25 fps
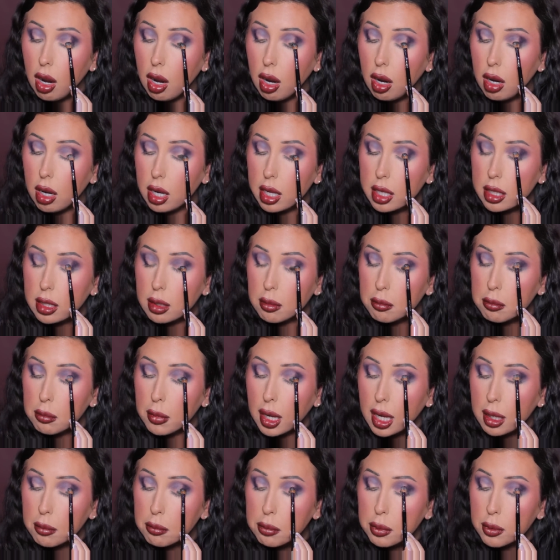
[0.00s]
on
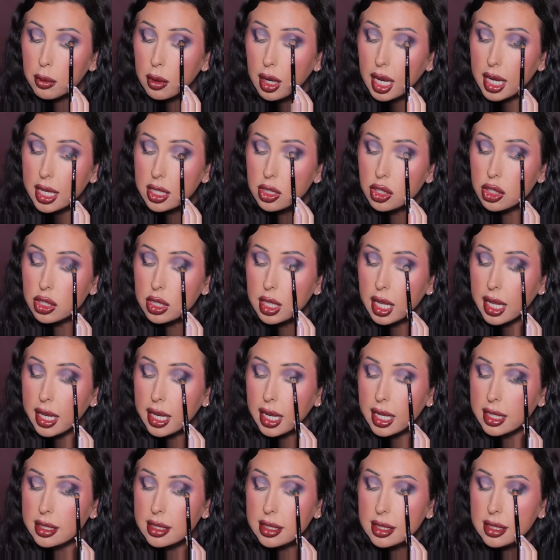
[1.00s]
my brush,
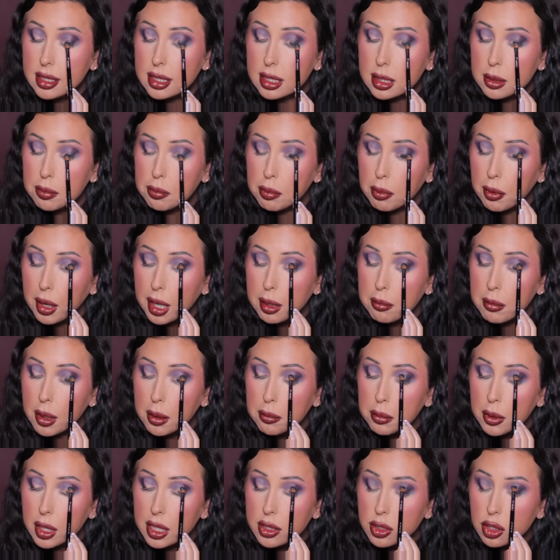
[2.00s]
and I did spray
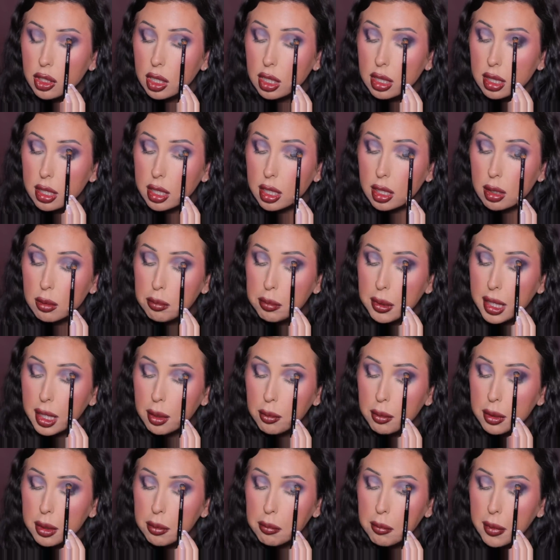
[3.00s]
my brush a little
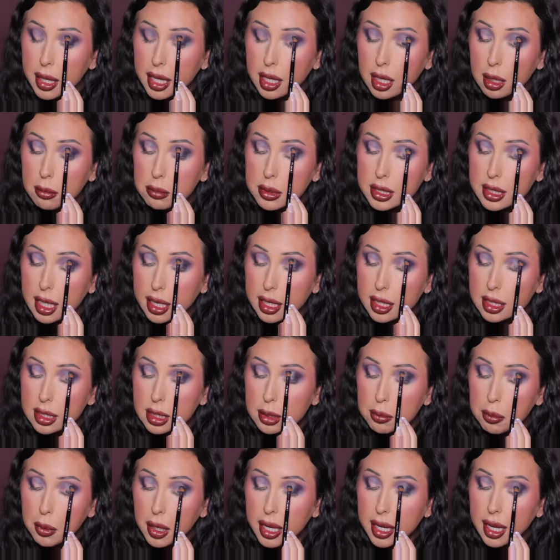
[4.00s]
bit with makeup setting
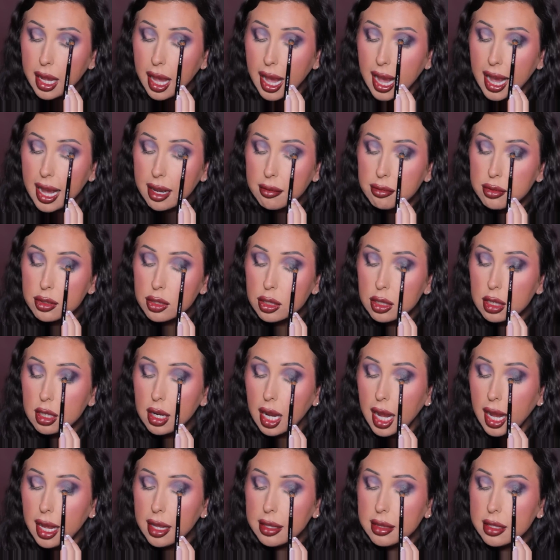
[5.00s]
spray
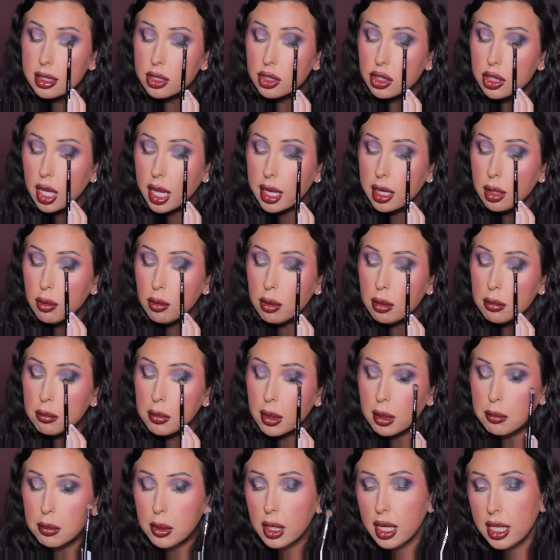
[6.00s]
after I had the shadow on
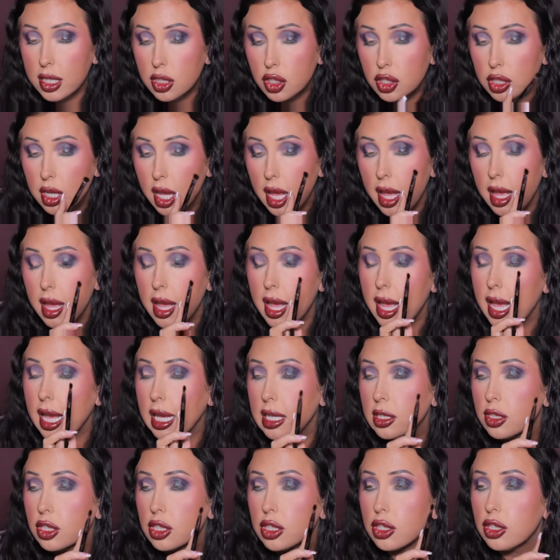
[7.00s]
my brush,
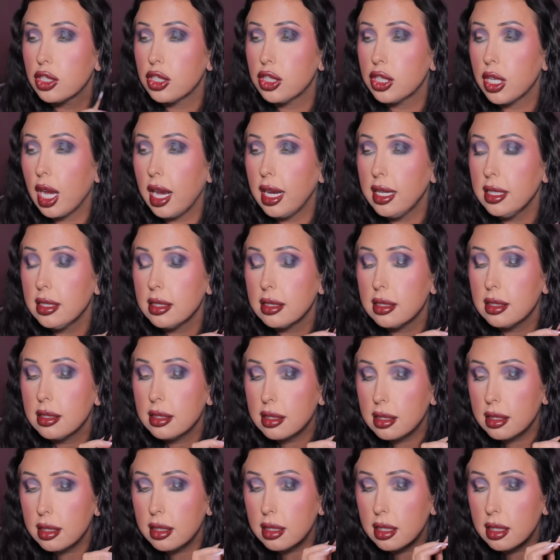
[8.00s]
and shut